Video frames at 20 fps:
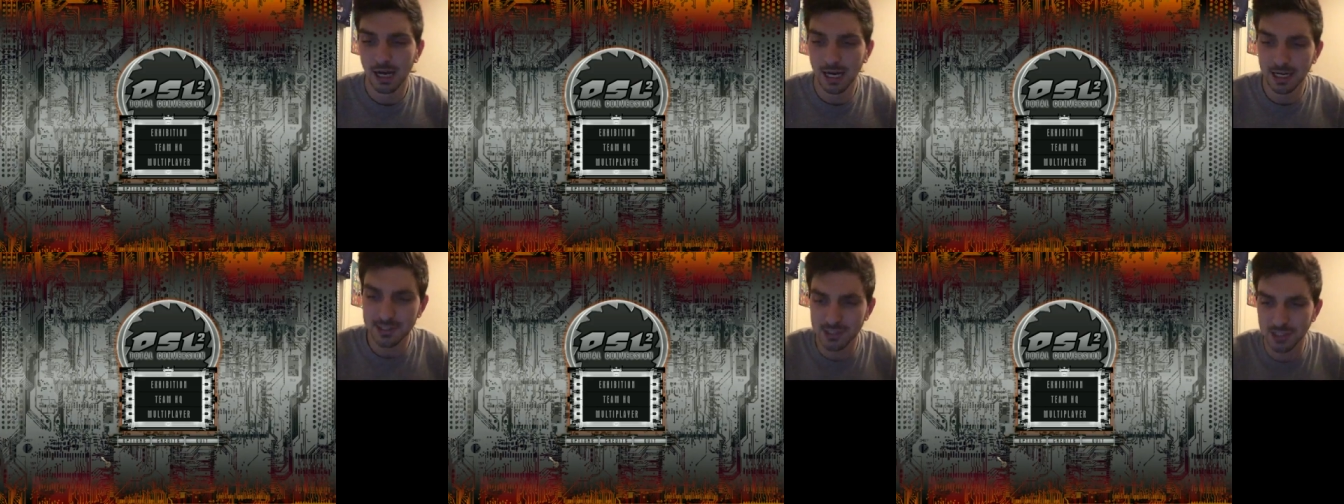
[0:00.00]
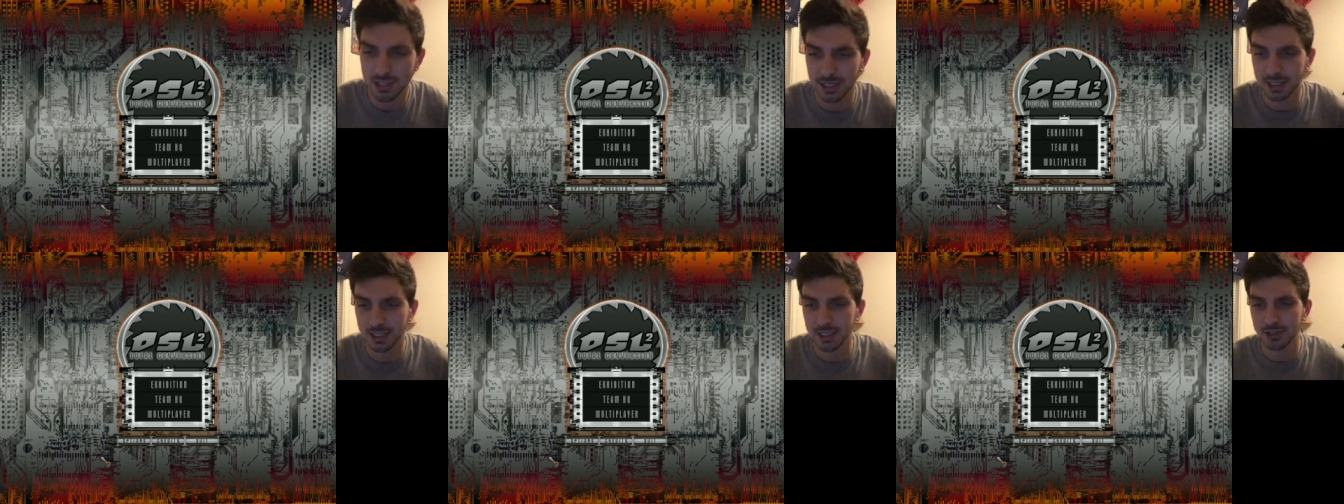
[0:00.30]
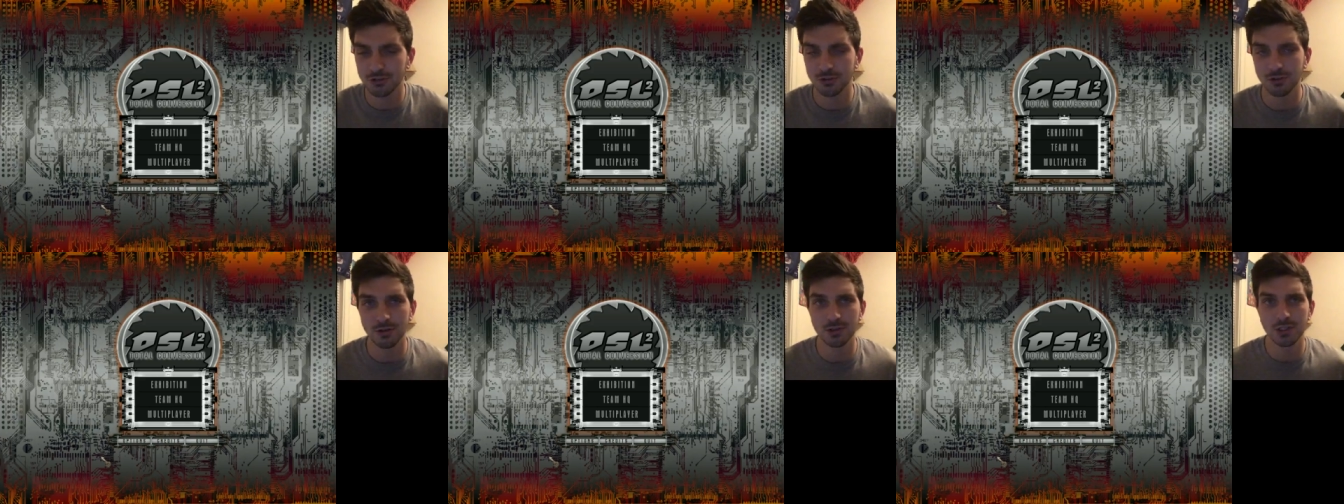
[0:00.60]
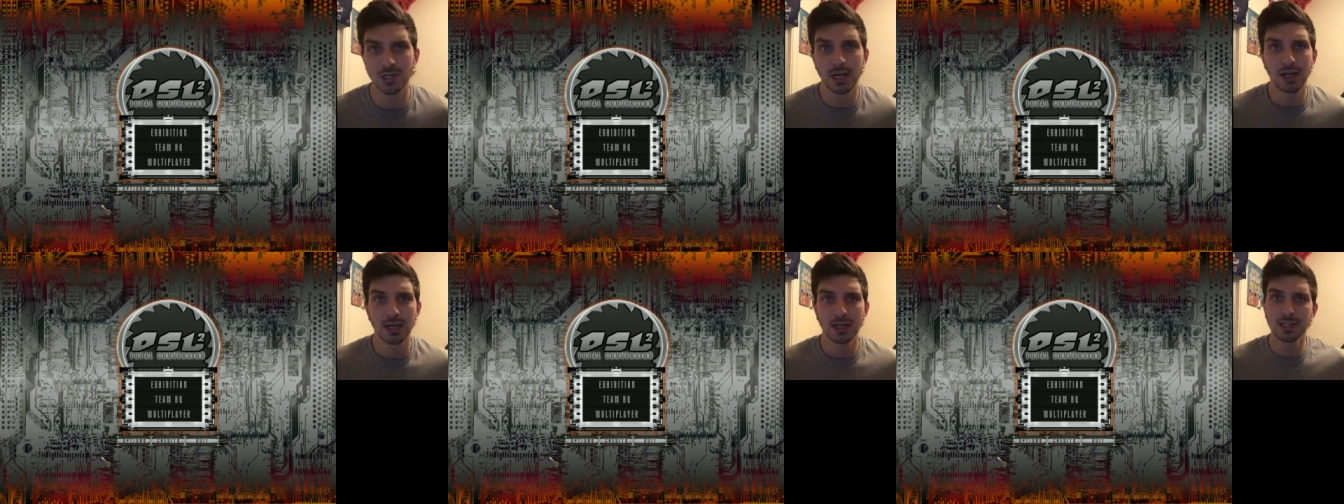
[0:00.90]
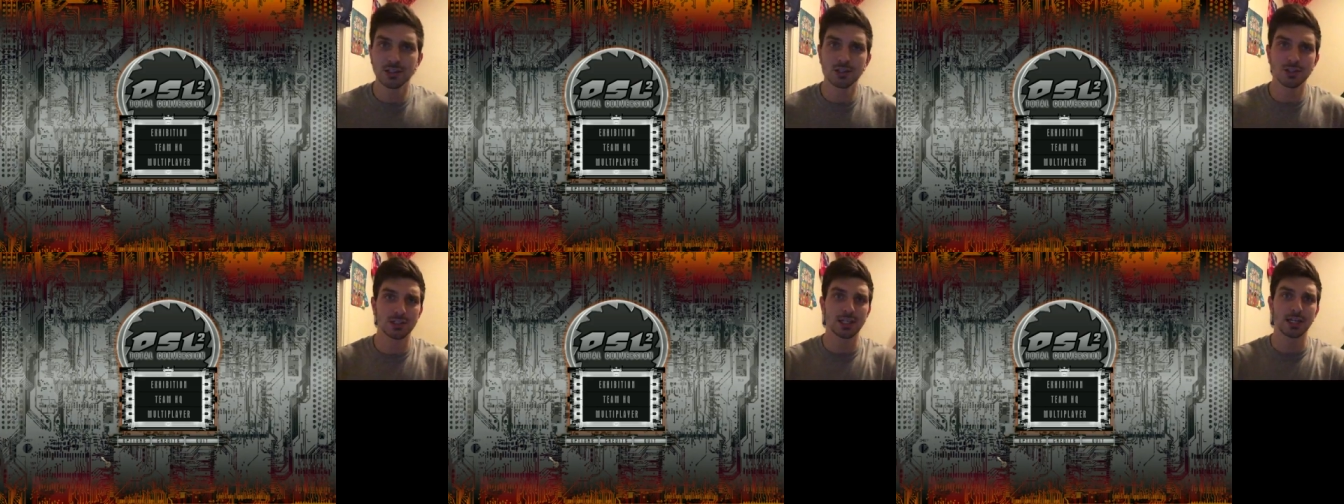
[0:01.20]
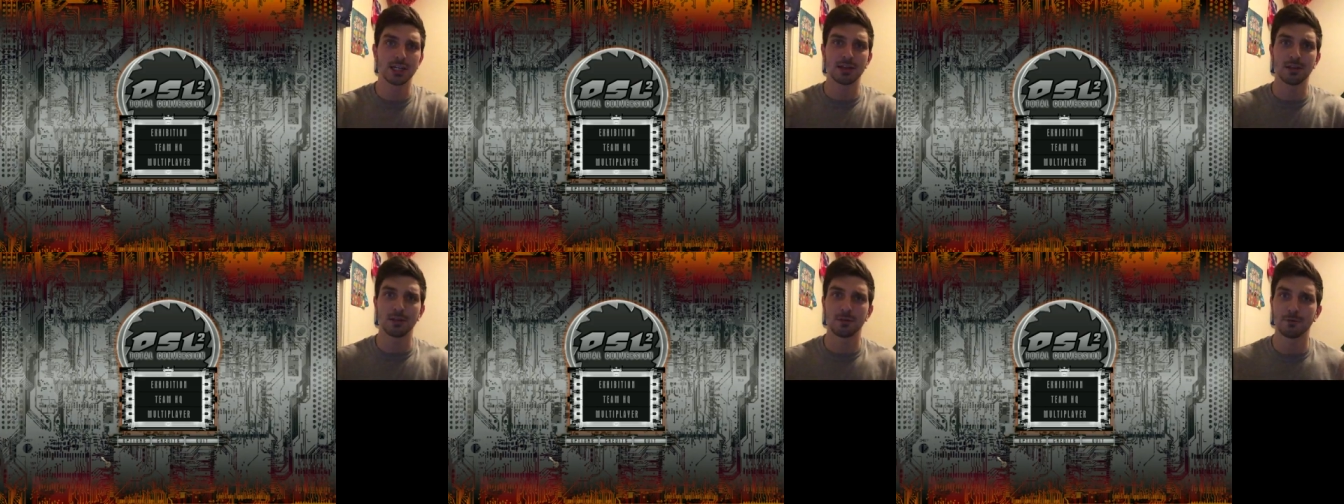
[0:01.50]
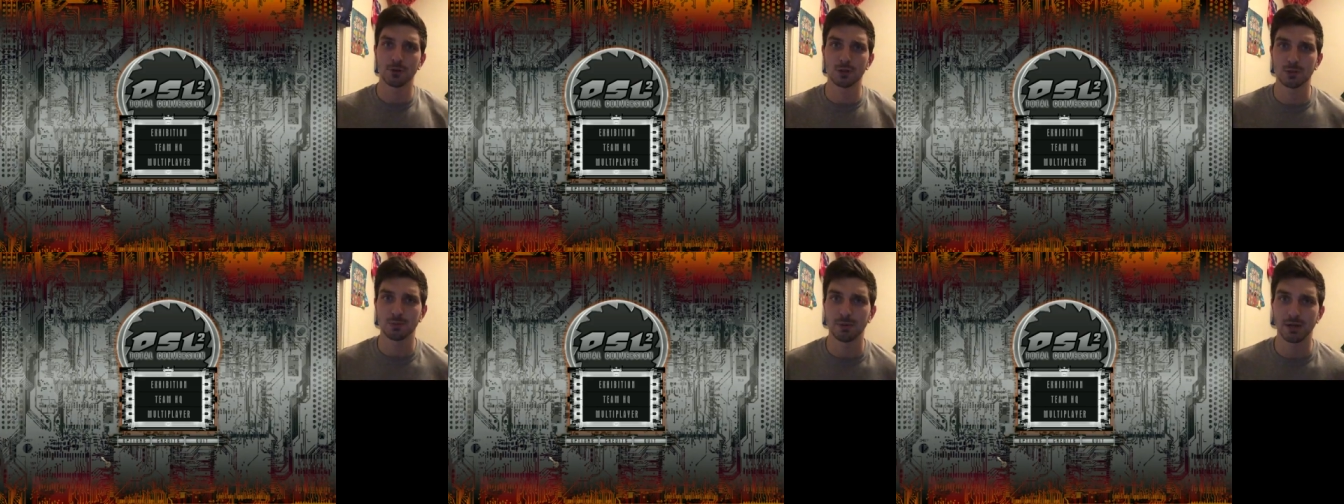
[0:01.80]
I suck at intros, let's just get into the
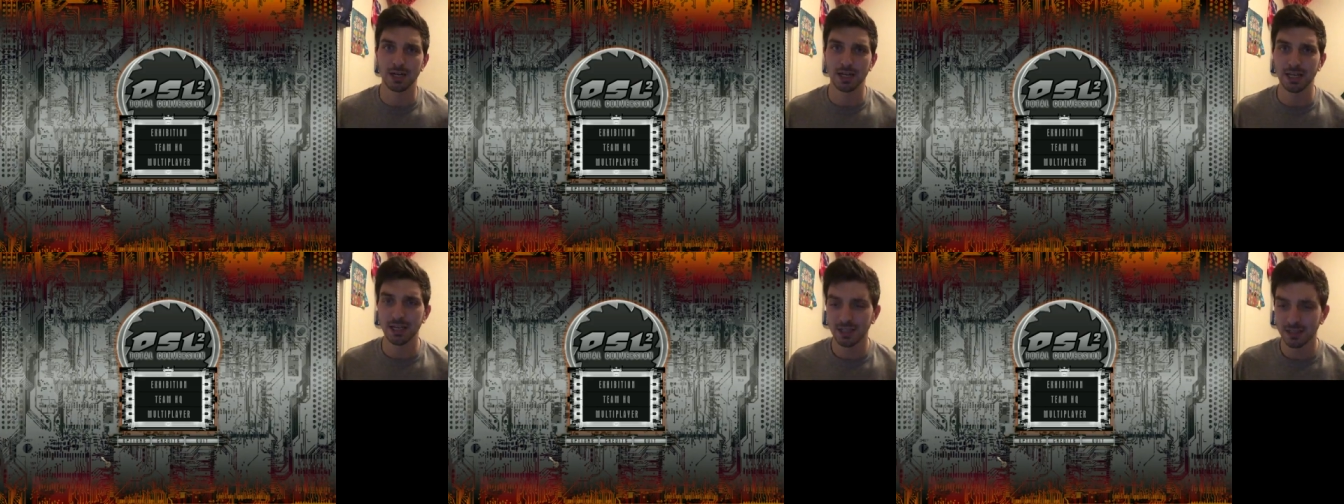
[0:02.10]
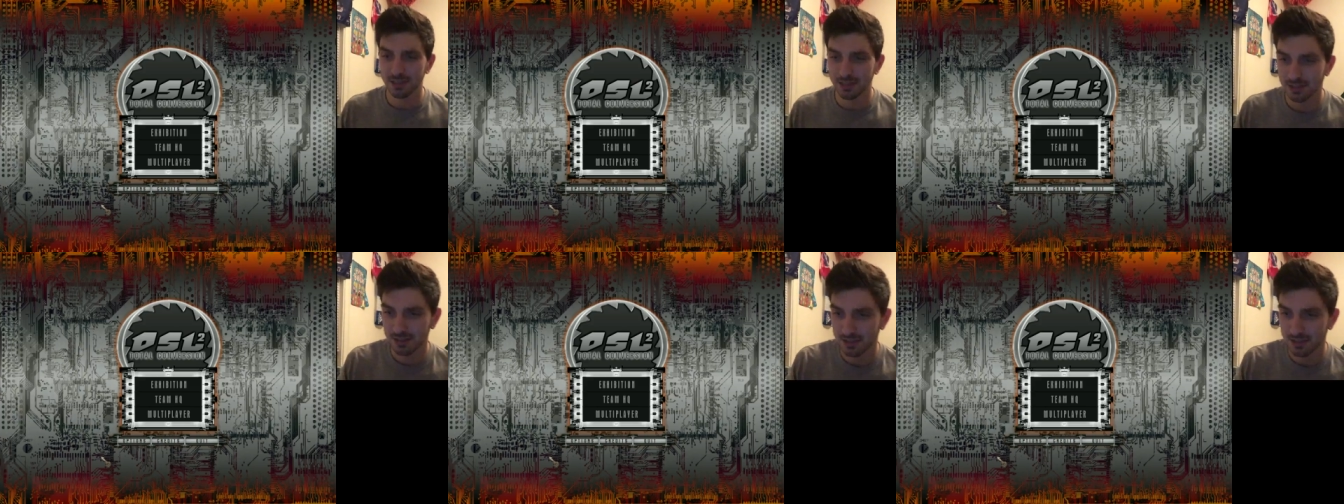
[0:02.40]
first bot, eh?